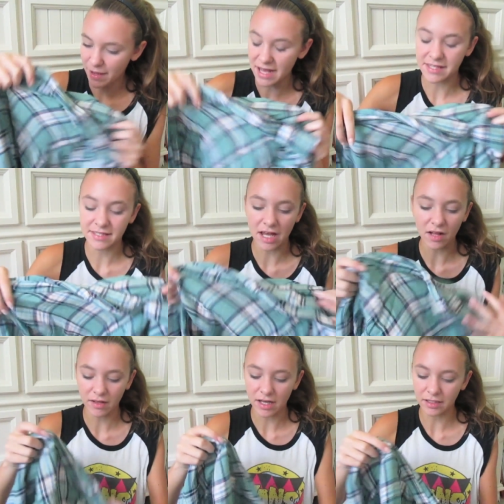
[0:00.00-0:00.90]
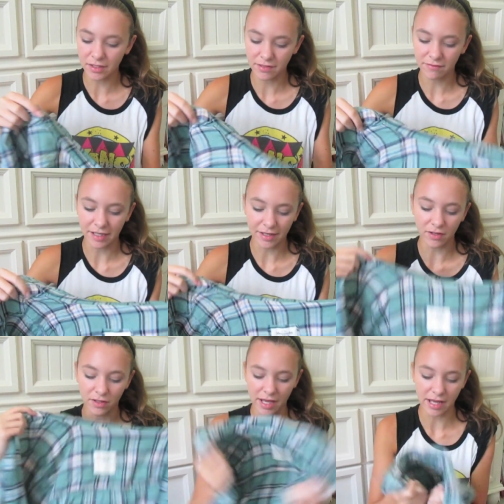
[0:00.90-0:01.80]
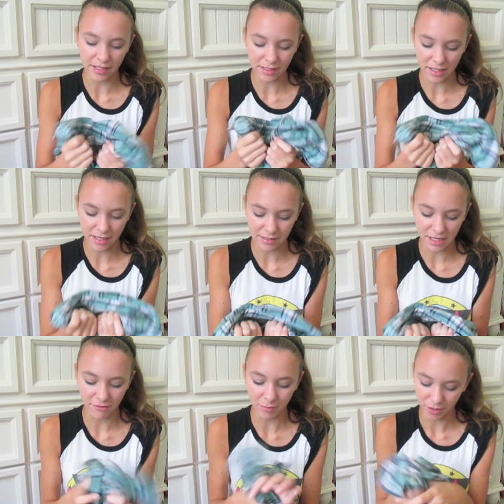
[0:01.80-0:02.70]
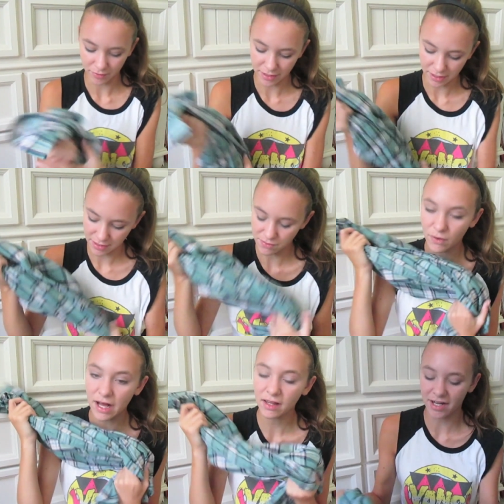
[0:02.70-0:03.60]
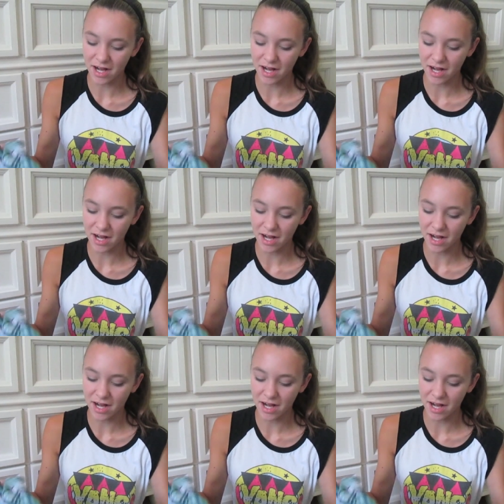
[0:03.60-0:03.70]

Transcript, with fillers: pastel colored flannel and it has navy blue in there as well.